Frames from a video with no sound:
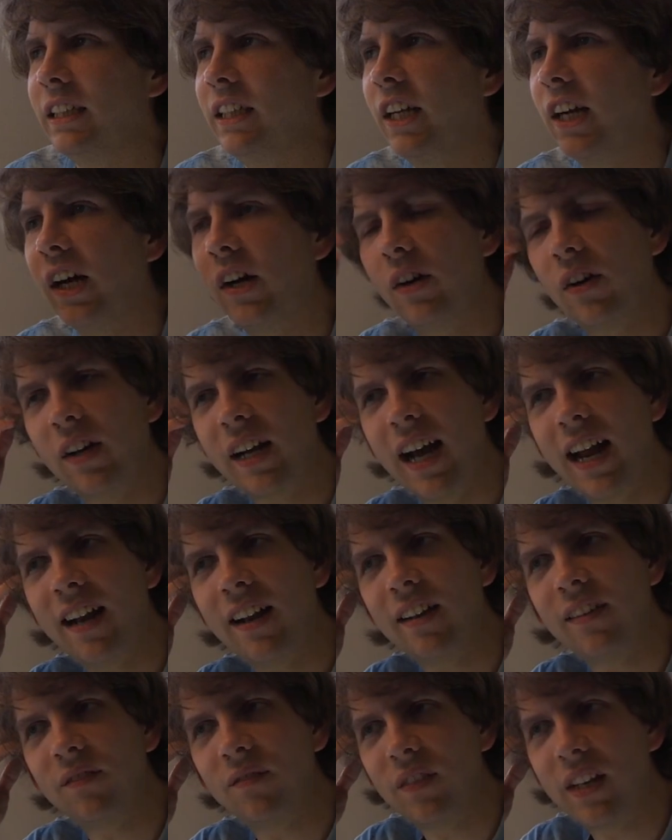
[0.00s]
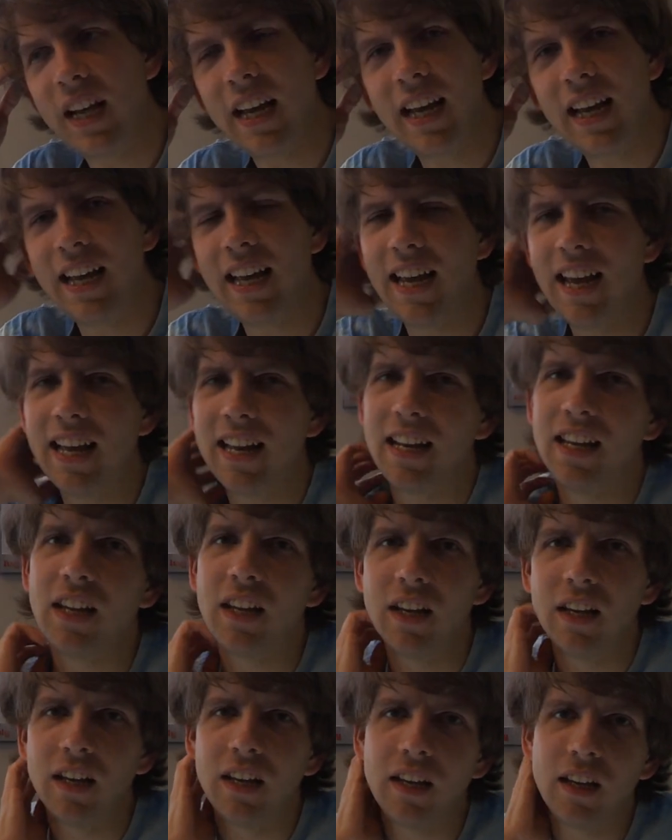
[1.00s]
kind of,
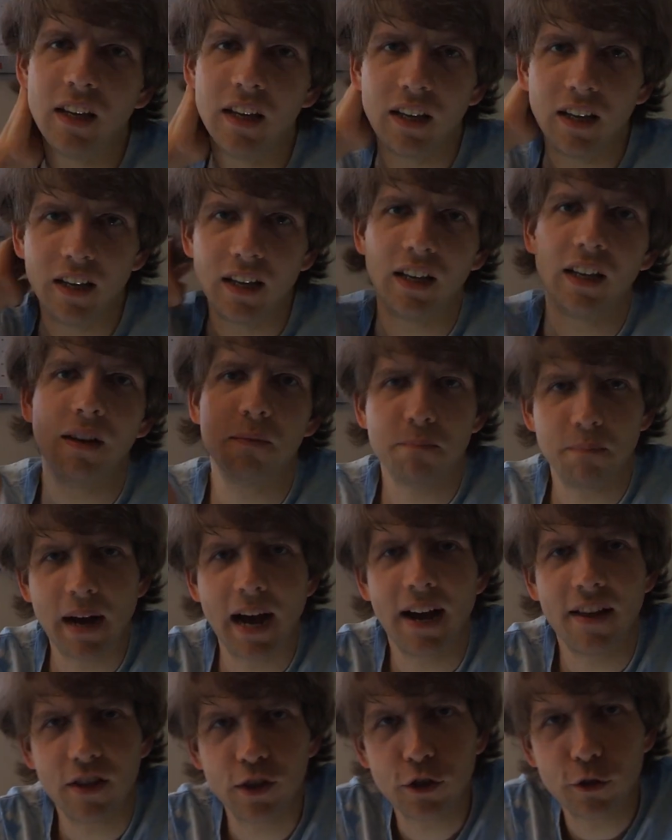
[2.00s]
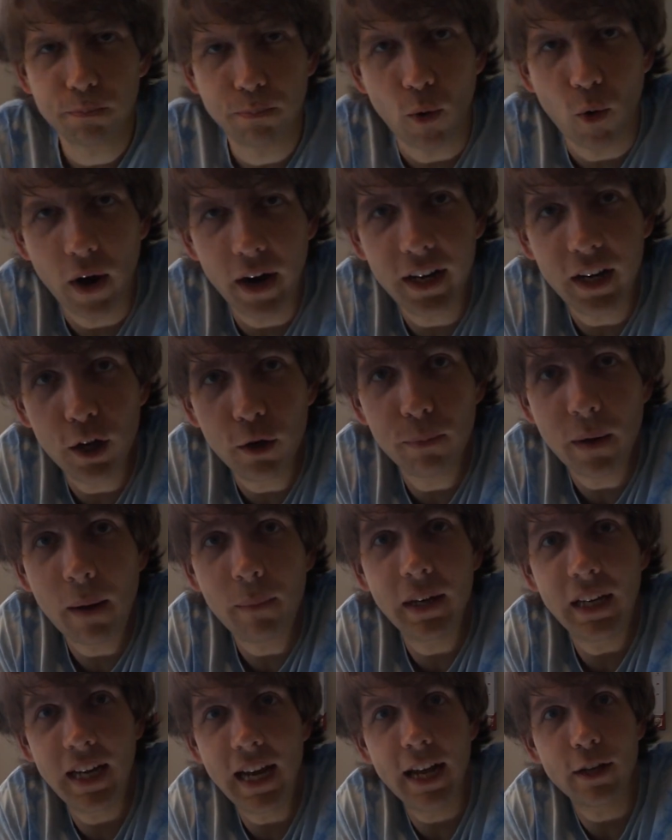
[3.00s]
and by this point, you can
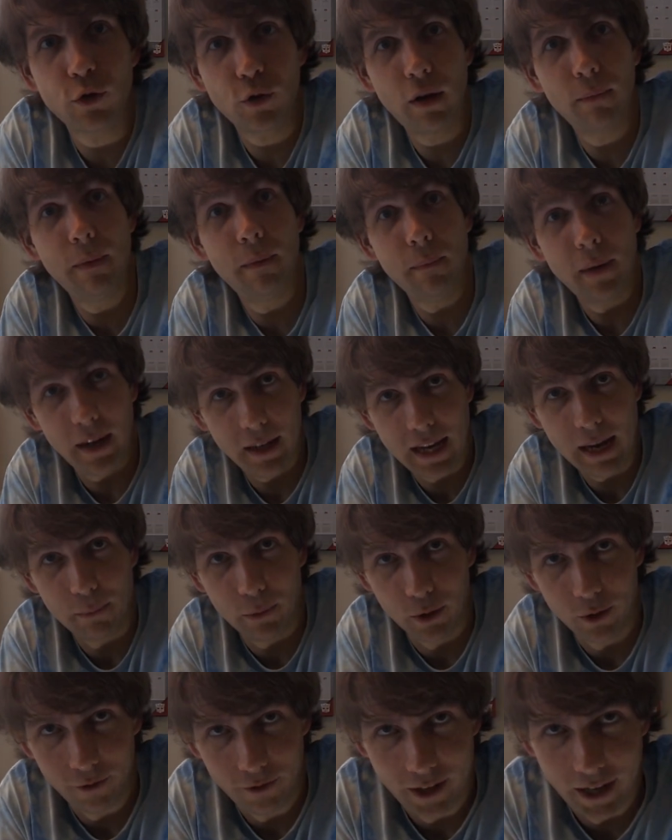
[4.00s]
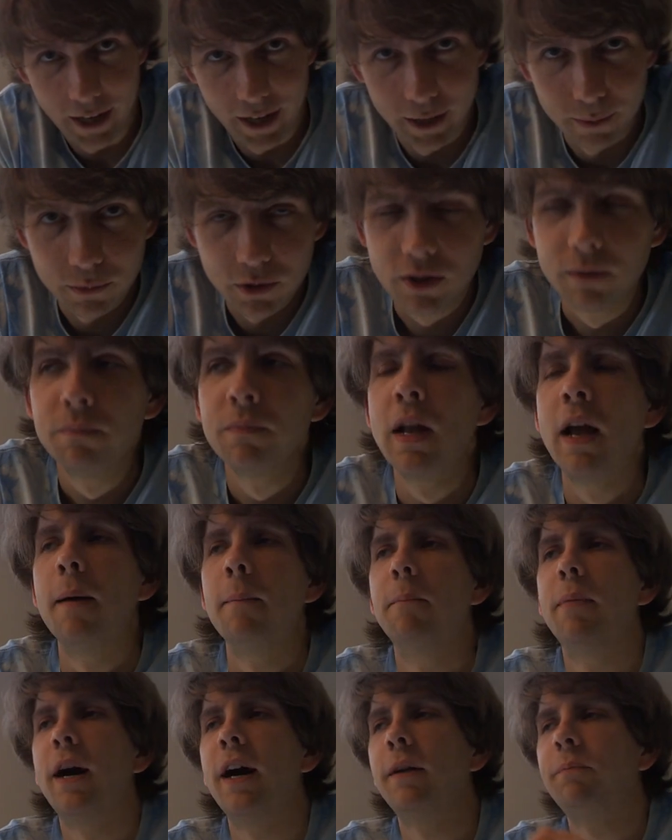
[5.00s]
probably guess what I mean by chemical vibes.
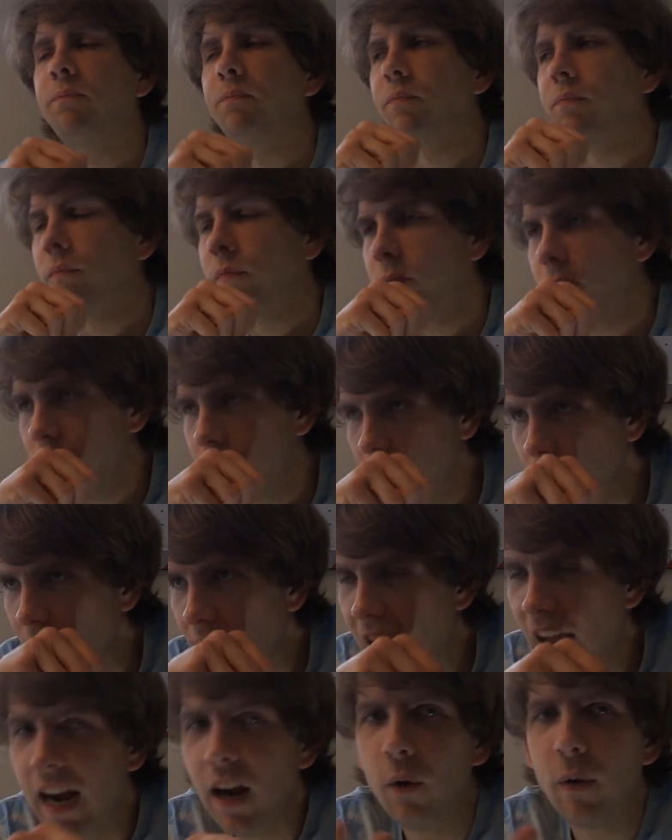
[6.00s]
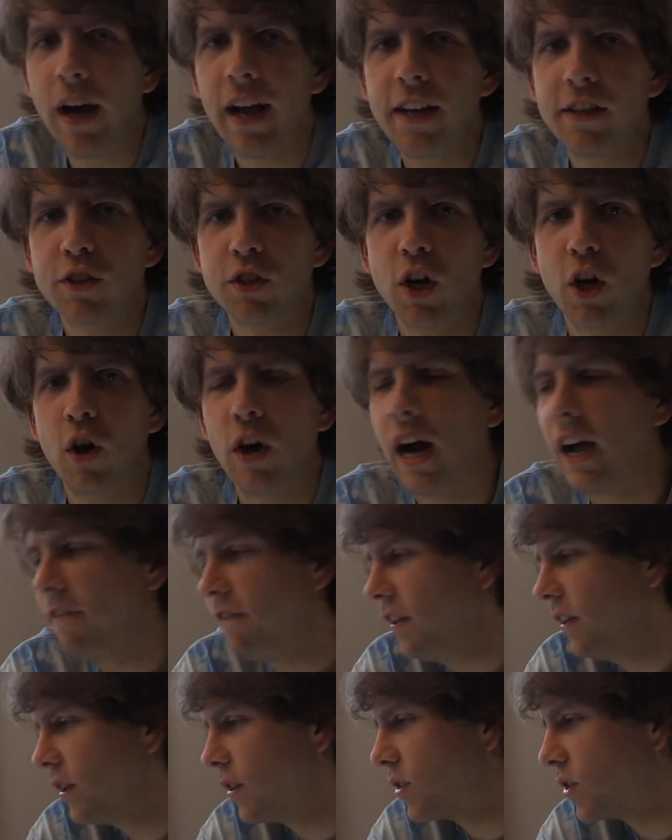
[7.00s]
But anyway, so I
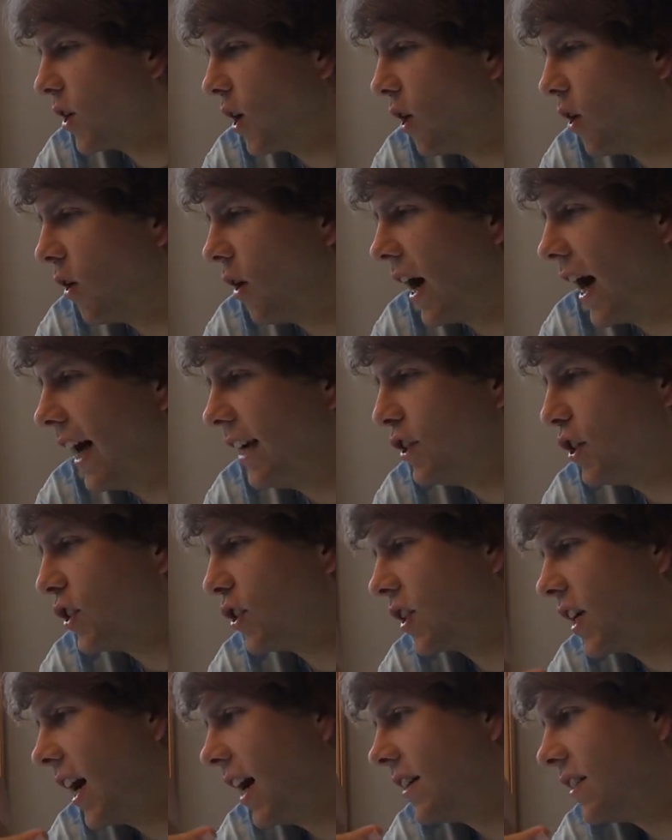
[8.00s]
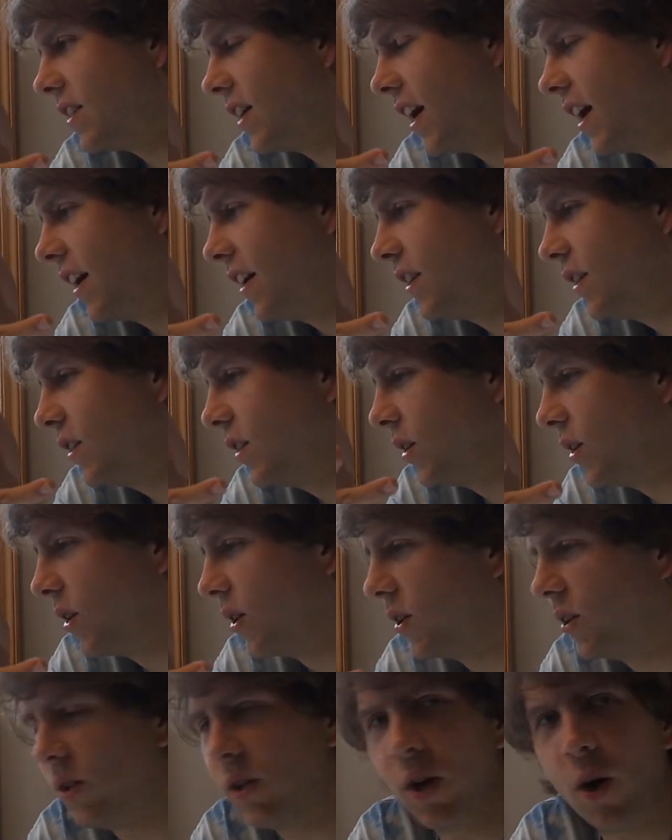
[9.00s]
feel as though I just got
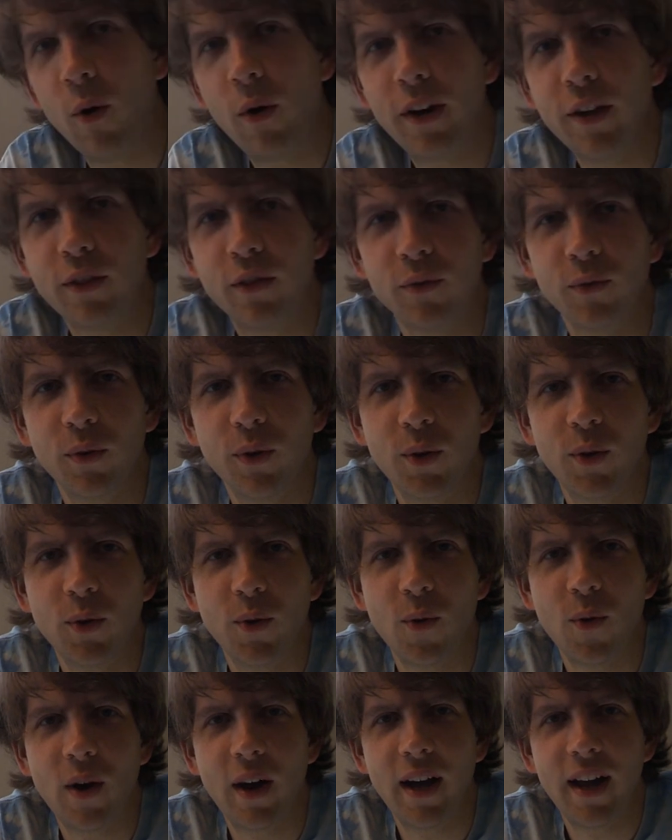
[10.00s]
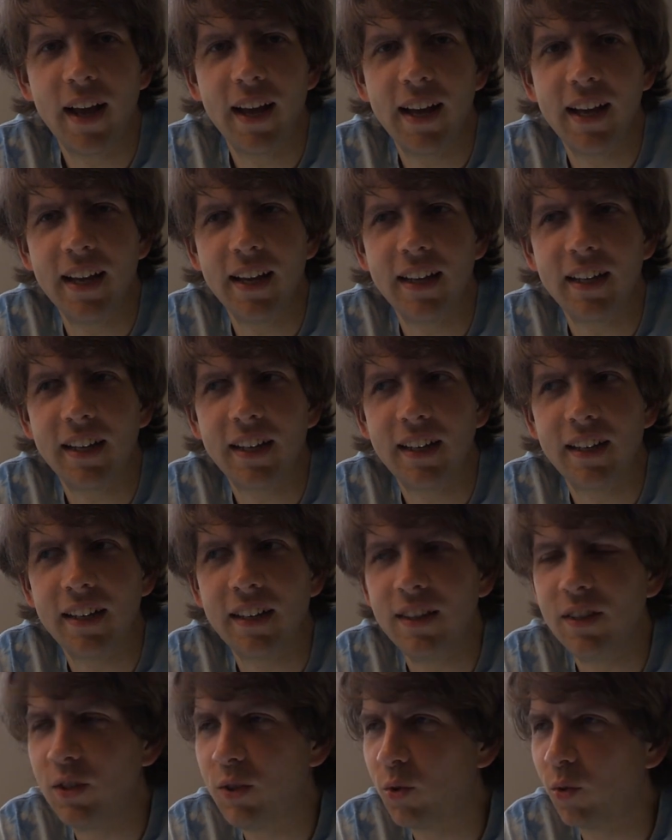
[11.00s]
done going through
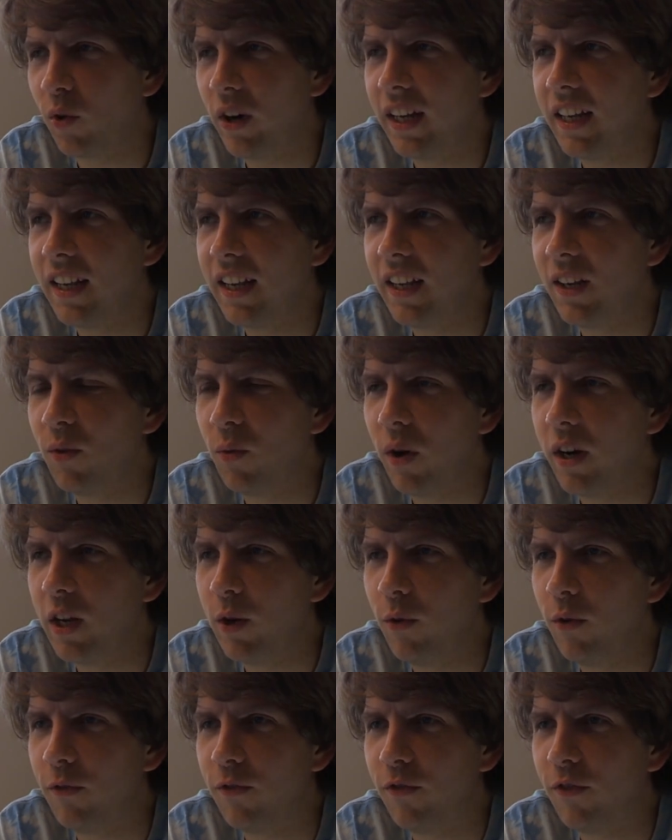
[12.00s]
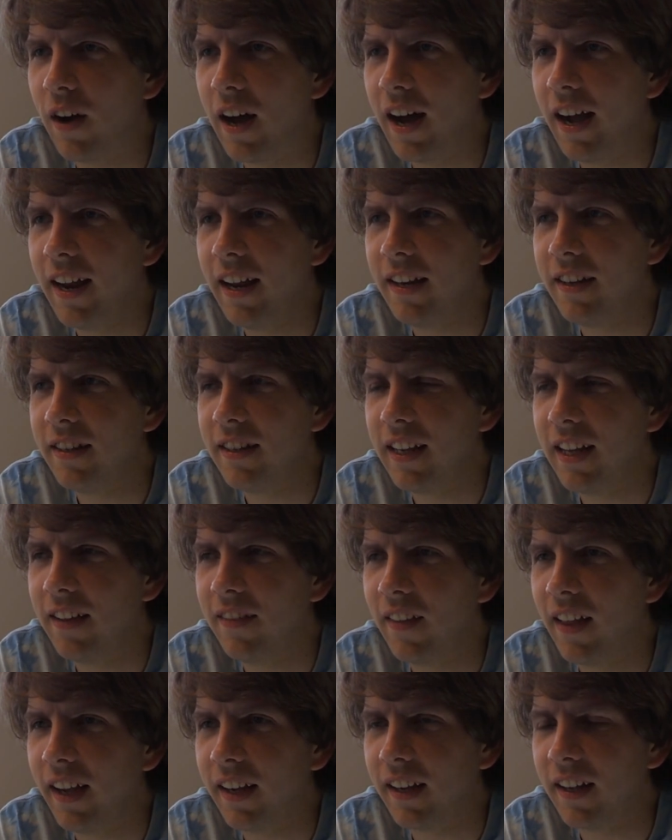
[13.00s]
drinking what you would find
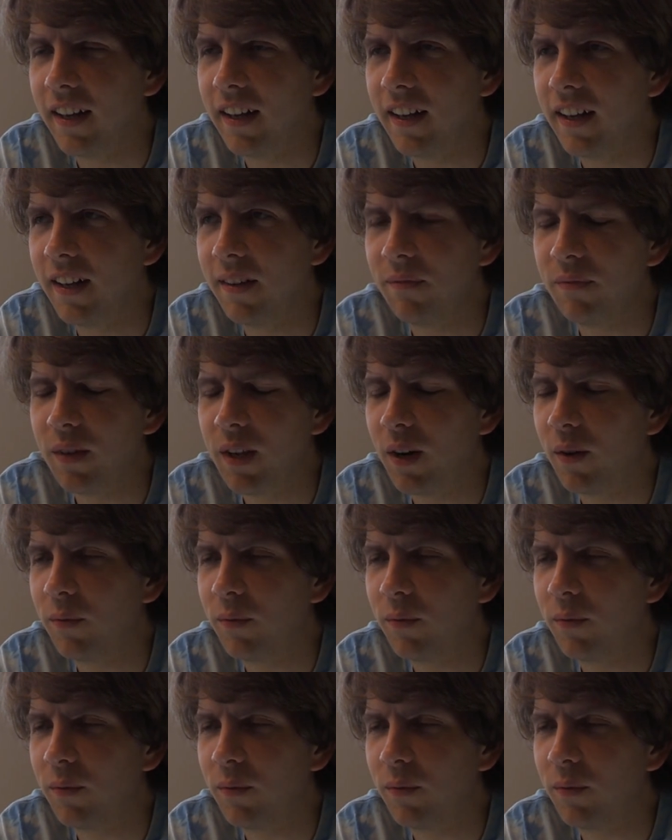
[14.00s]
in like a,